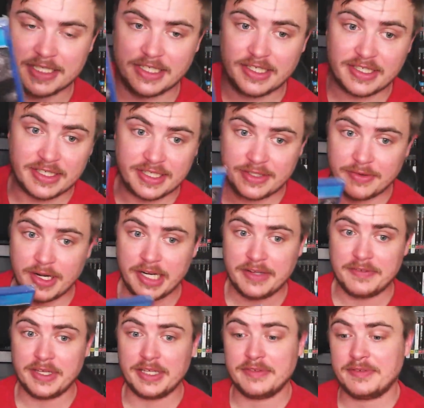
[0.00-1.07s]
I didn't hear
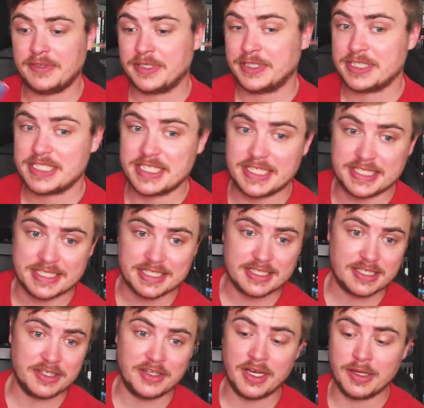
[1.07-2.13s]
anything for 6 to
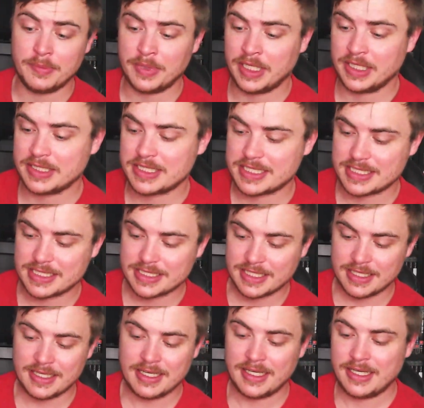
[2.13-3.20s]
9 months.
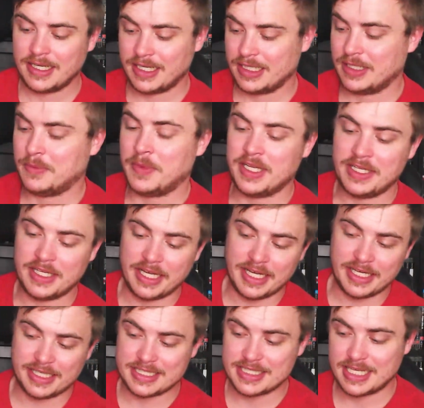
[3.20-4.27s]
And one day
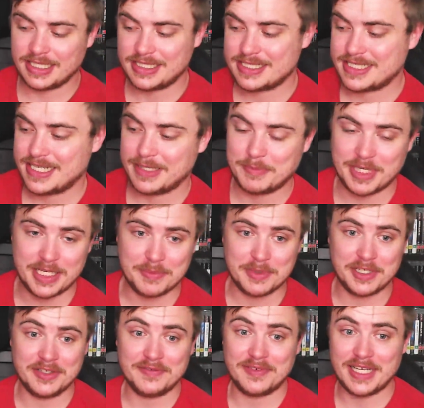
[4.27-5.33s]
I started seeing people
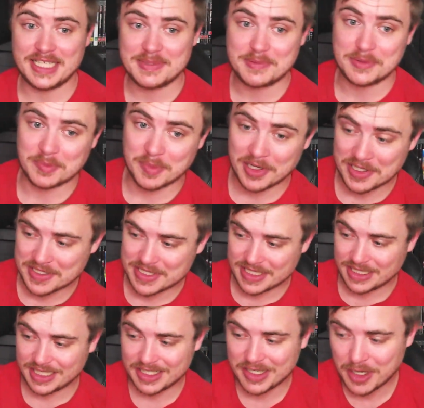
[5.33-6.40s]
on Facebook posting
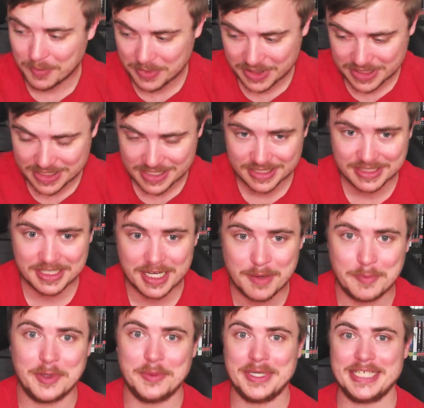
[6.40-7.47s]
their copies, and a
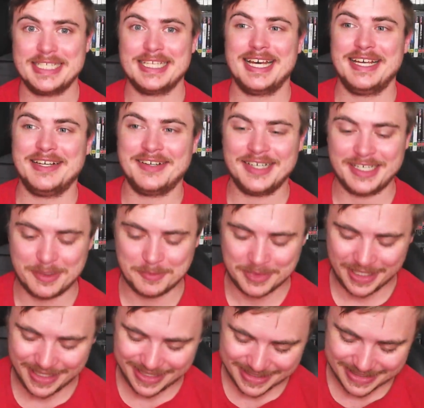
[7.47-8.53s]
couple of weeks later I got
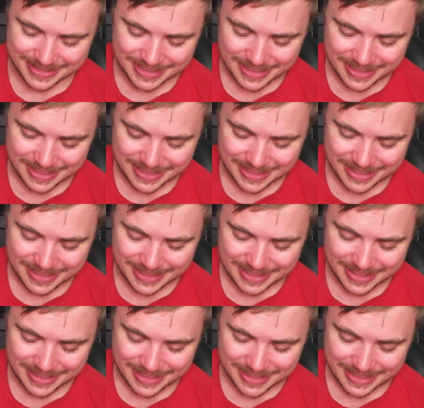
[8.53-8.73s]
mine.